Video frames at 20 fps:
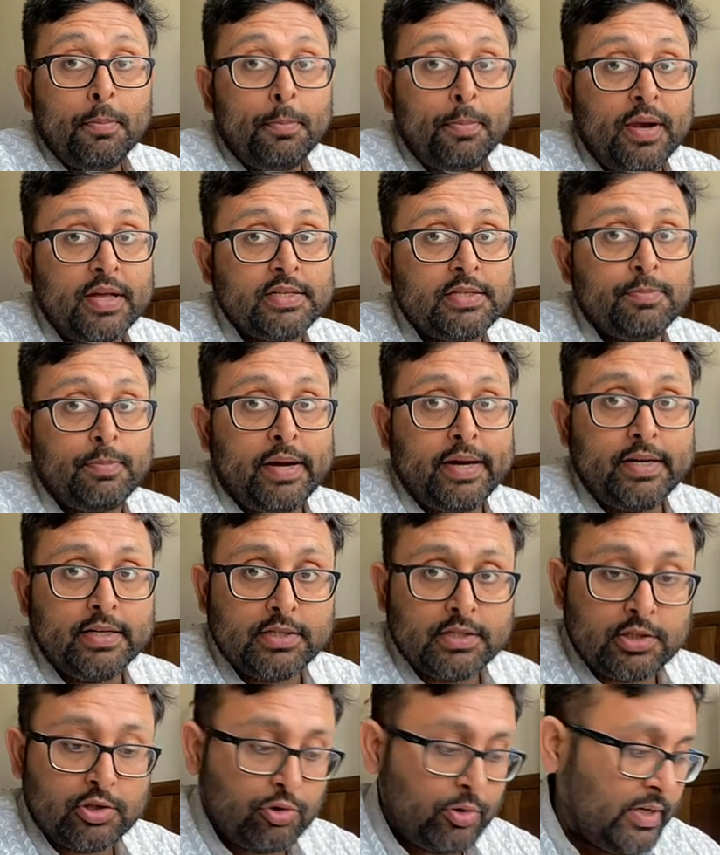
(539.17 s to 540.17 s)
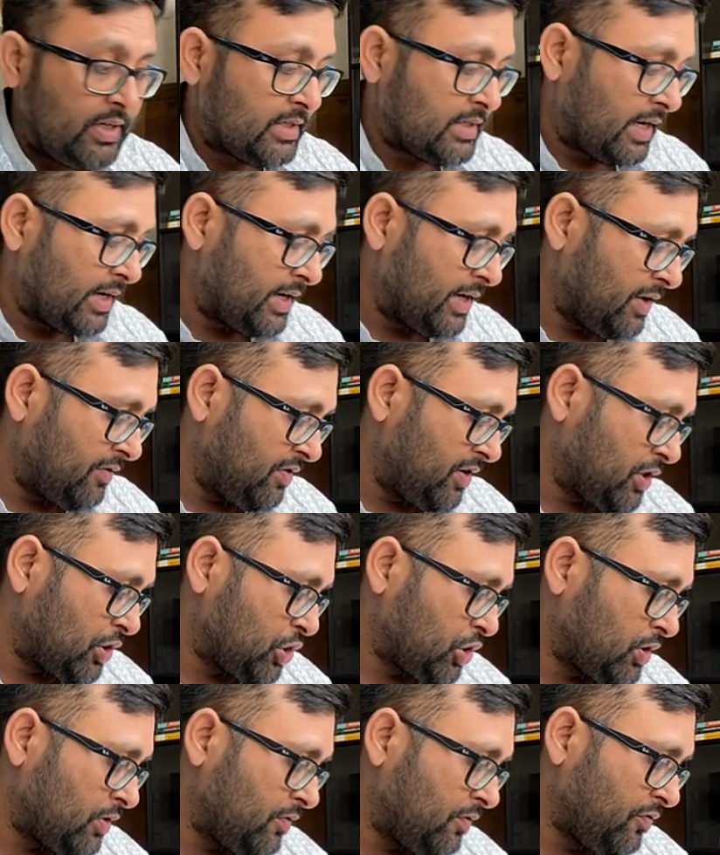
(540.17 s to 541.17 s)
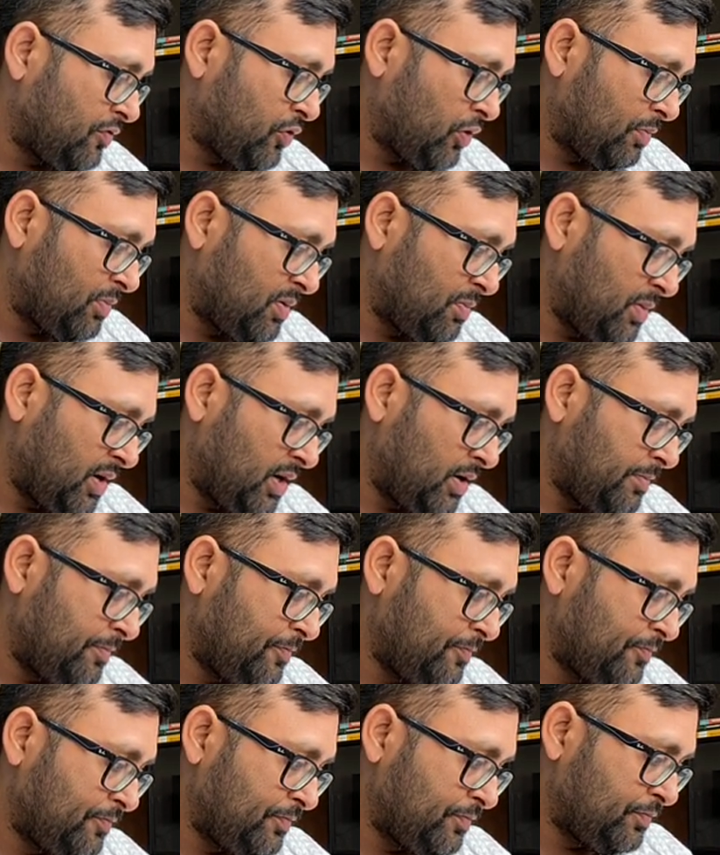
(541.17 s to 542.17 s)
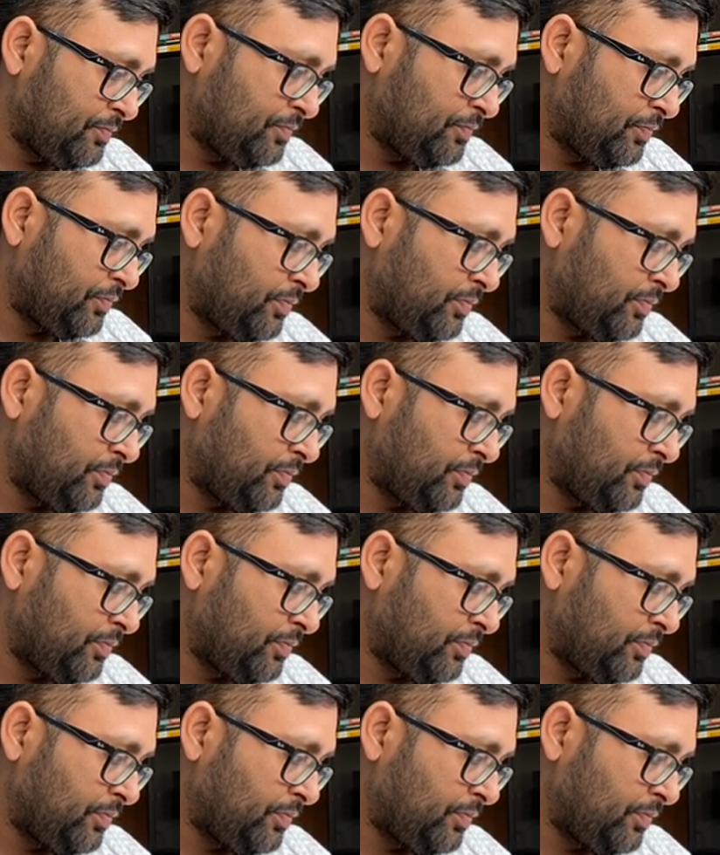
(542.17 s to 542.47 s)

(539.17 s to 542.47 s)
plus minus three standard deviation from the mean.